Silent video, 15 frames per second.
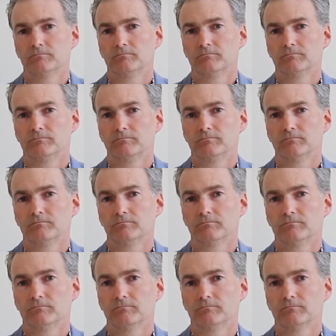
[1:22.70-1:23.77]

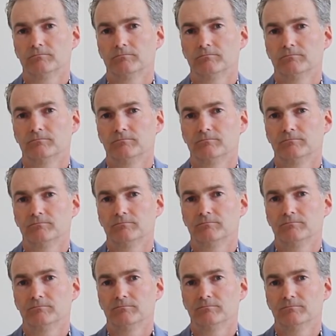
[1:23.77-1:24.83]

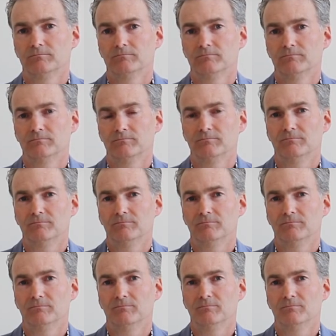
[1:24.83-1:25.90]

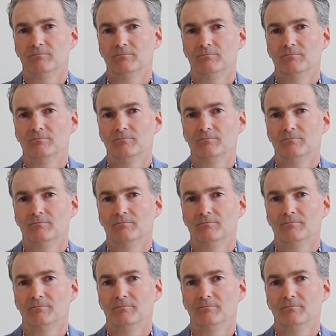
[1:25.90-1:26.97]

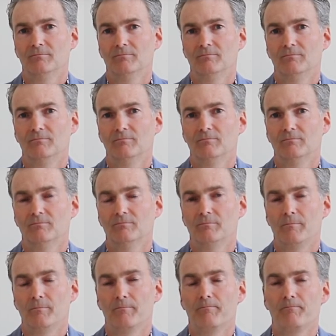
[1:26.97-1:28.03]

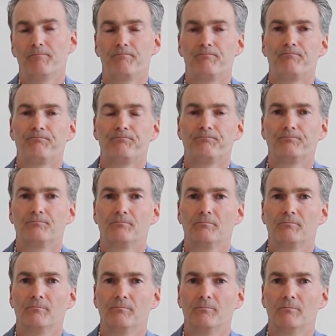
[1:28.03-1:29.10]

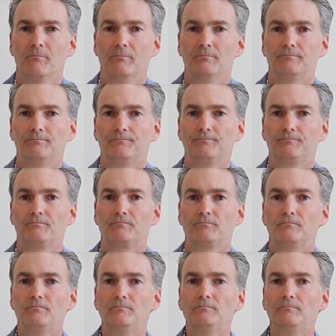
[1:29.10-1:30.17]
(silent)